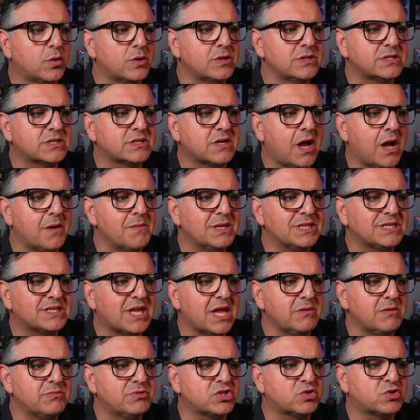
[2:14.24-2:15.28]
comments
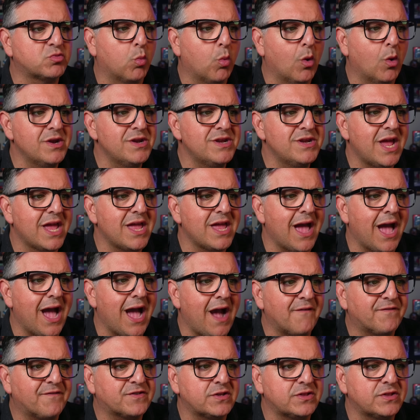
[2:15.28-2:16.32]
came just one day
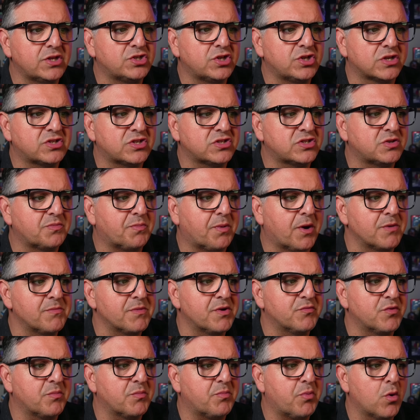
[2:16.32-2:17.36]
after the Justice
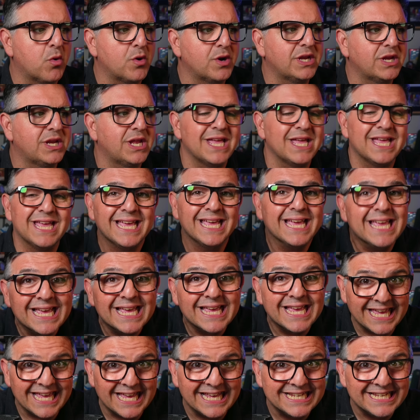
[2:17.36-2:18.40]
Department reported
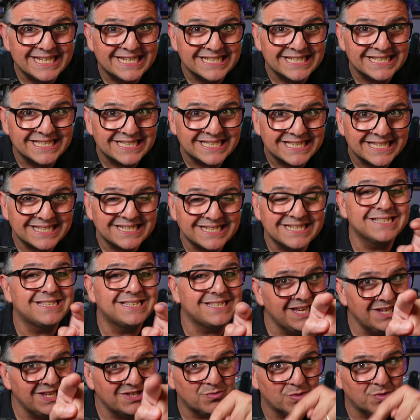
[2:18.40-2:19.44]

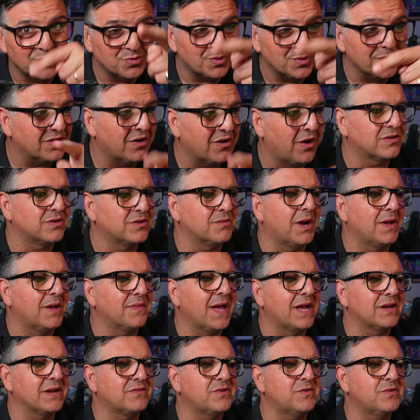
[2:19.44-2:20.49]
inconsistencies, which we talked about
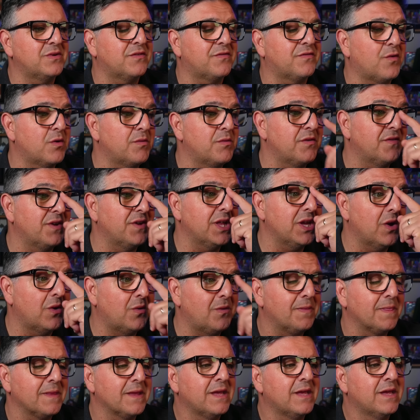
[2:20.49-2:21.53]
that too in a former video,
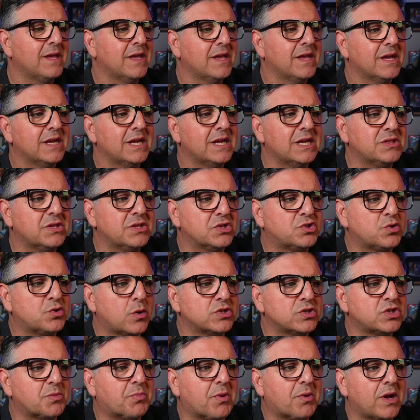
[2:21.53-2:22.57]
in the
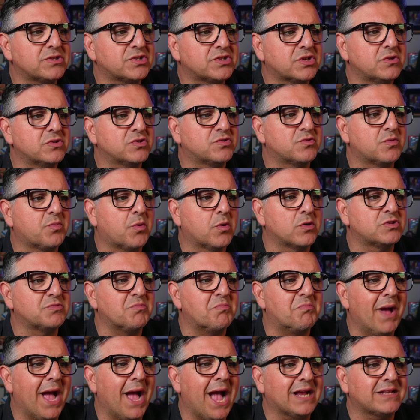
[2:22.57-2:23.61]
Georgia prosecutor's reports
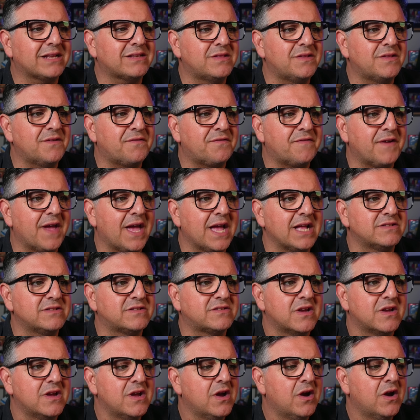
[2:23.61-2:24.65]
back to the feds
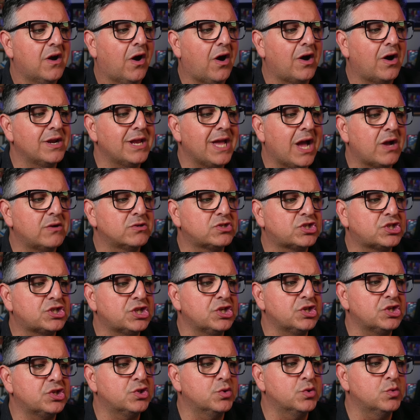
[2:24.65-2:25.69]
on how she
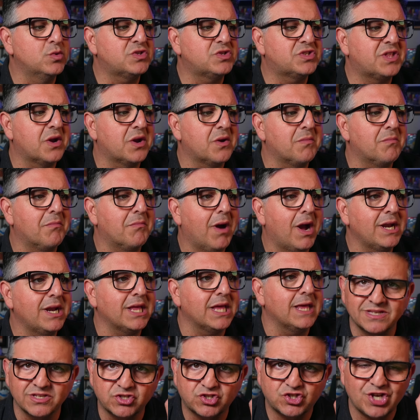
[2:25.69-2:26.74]
used their
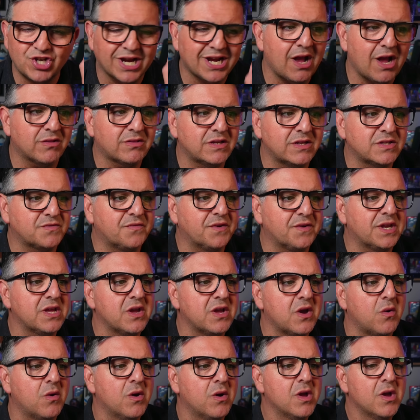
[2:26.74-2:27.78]
money. Check out this
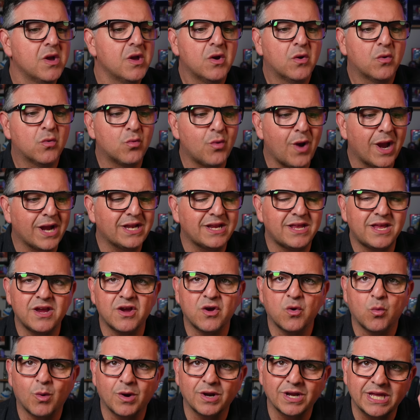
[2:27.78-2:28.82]
video right
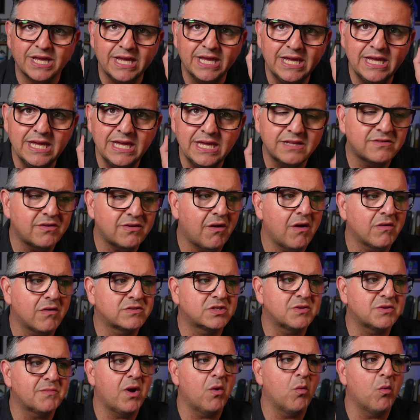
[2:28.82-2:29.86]
here where he talks
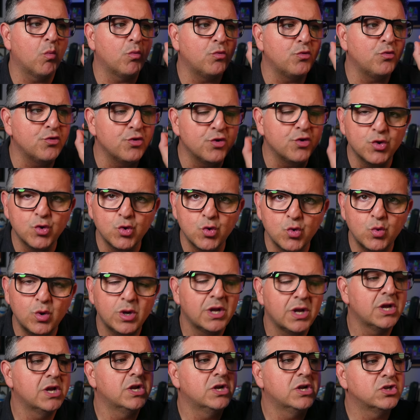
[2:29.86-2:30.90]
about new,
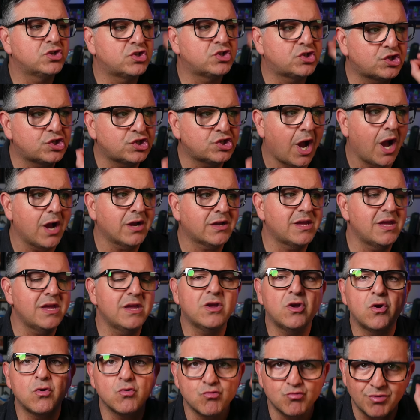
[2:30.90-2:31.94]

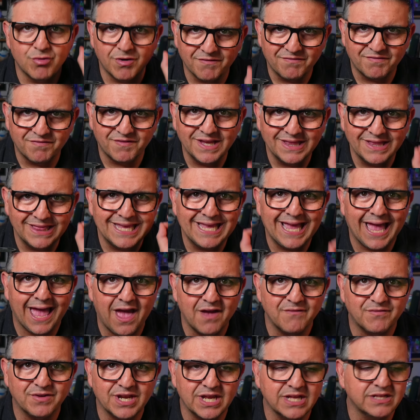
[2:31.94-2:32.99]
shocking, revealing
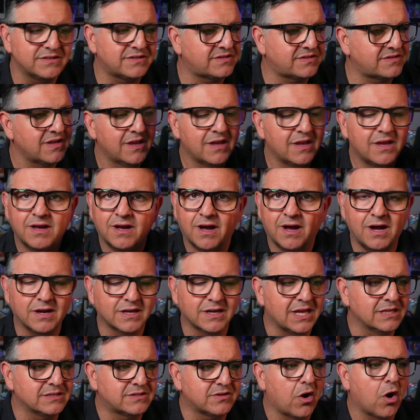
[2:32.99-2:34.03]
evidence
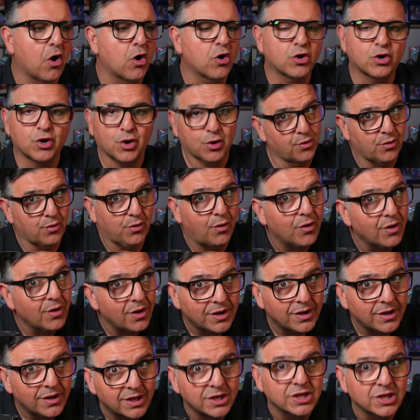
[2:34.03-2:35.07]
against our girl.
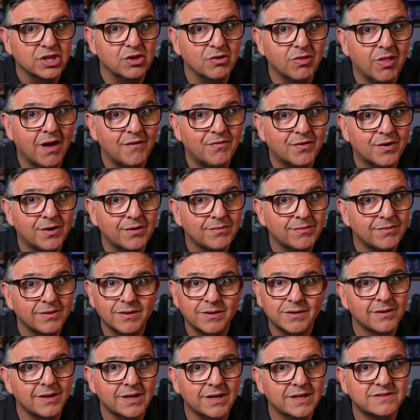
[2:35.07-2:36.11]
You love her.
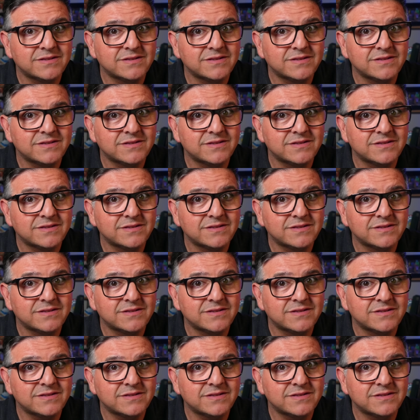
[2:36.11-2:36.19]
It's